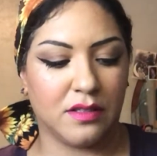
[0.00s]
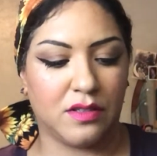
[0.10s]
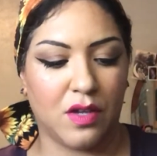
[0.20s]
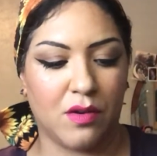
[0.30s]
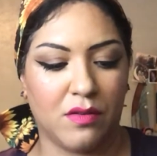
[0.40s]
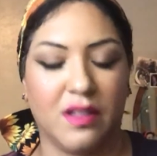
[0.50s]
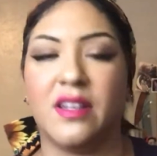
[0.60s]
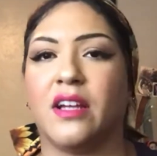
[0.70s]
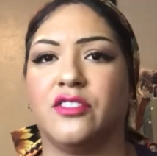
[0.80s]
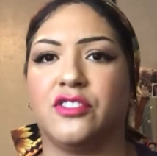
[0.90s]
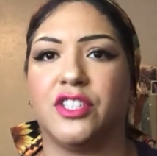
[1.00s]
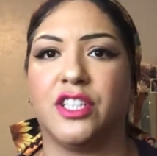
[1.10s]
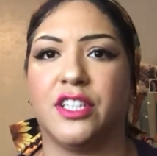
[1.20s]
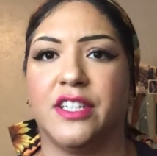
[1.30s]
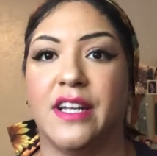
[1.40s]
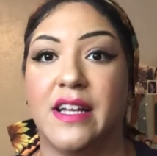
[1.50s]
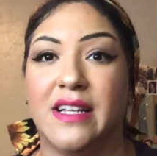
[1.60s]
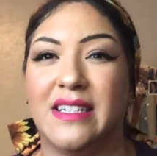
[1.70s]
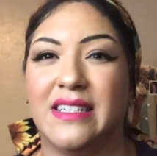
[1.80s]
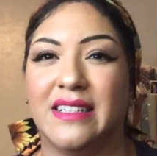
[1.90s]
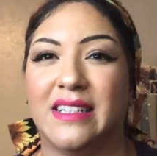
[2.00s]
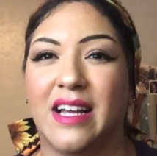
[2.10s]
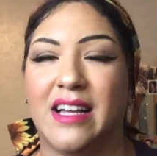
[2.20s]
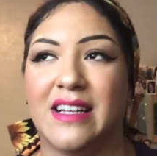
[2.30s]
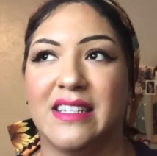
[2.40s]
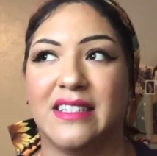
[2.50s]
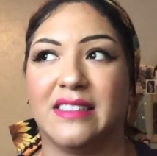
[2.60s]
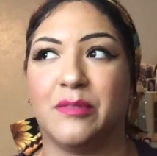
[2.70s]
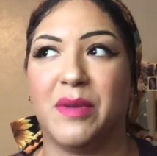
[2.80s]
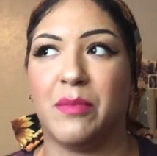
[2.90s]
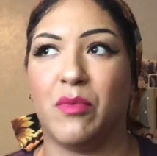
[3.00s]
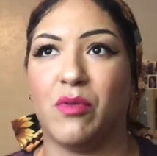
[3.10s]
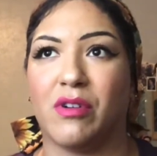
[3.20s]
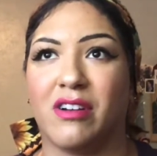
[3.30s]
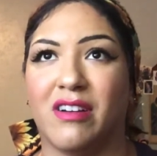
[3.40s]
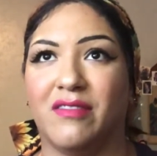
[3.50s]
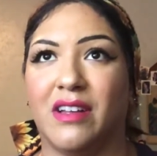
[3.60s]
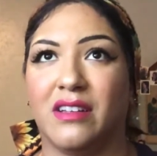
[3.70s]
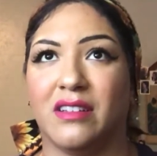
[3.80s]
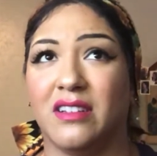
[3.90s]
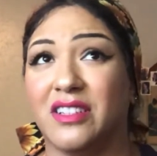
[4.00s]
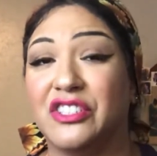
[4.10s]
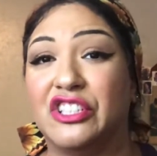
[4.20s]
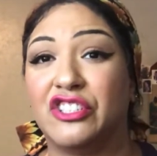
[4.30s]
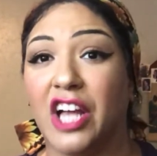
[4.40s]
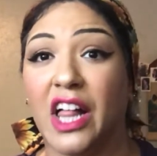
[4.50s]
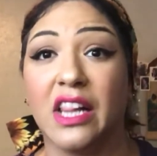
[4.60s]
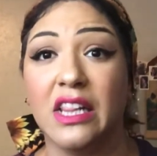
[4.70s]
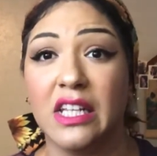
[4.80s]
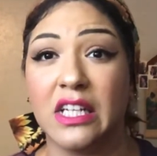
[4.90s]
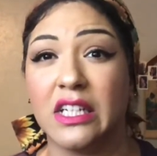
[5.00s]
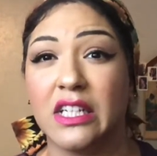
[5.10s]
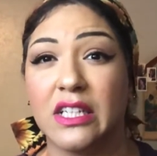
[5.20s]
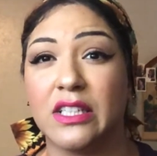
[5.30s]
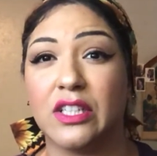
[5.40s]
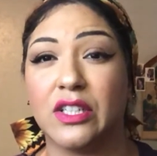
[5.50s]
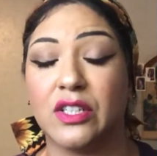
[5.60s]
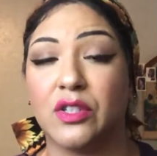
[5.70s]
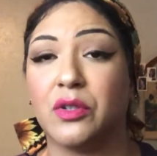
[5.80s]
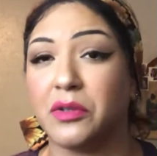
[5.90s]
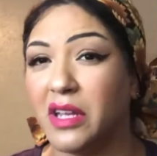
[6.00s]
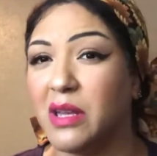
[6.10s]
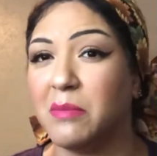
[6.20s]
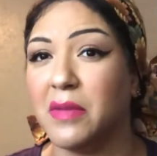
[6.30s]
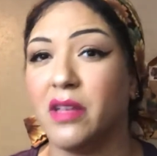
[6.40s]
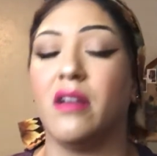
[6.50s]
So the texture is a bit more of a gel cream